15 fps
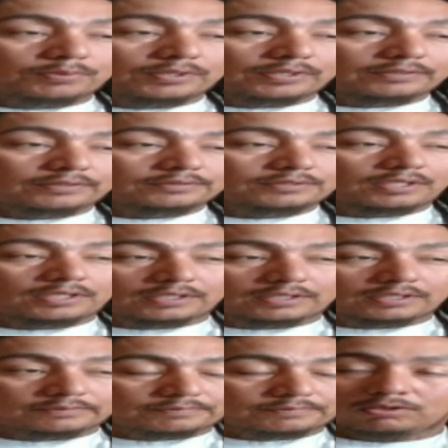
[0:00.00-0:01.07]
but
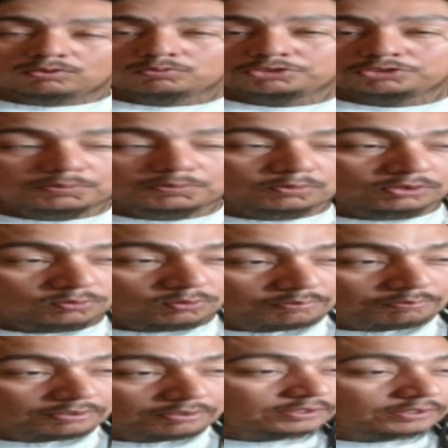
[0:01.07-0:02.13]
I don't know if Shimo is
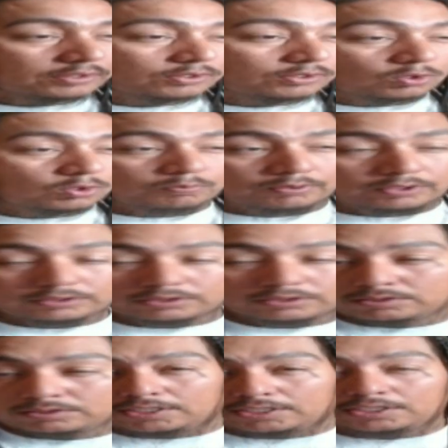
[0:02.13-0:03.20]
one person, two
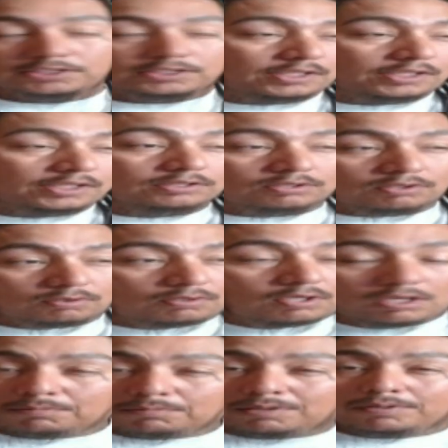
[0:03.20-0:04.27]
person, he, she, so
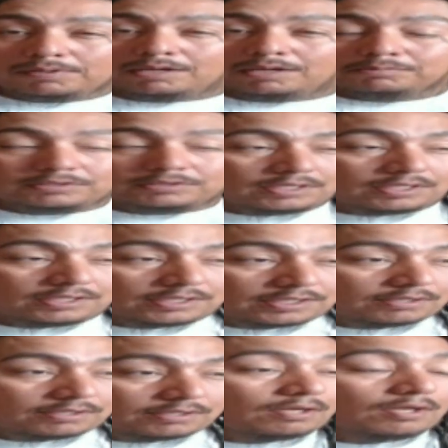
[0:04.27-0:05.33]
my bad, I'm just saying
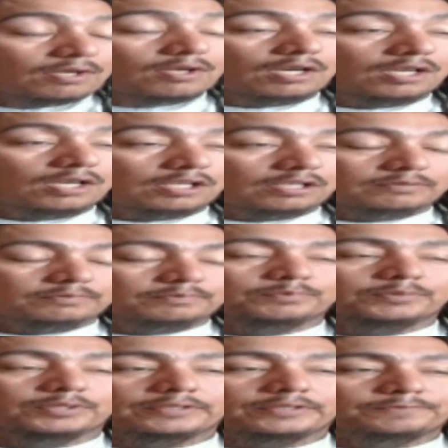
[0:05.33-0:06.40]
he.
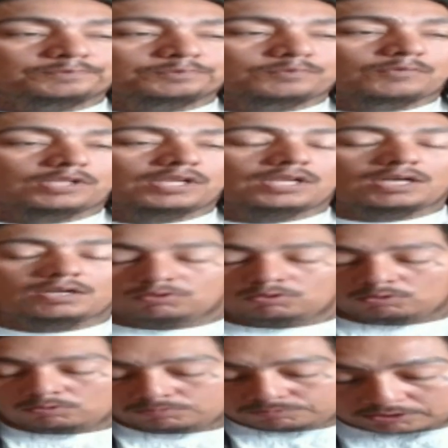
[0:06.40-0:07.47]
But yeah, I don't
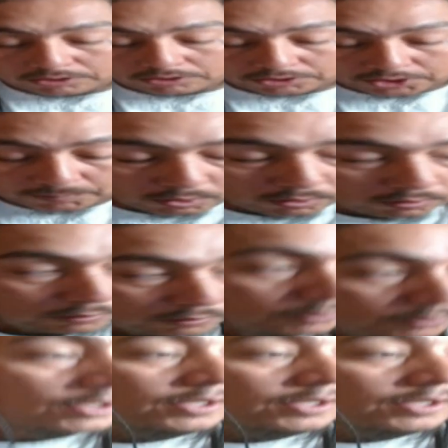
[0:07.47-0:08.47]
know if Shimo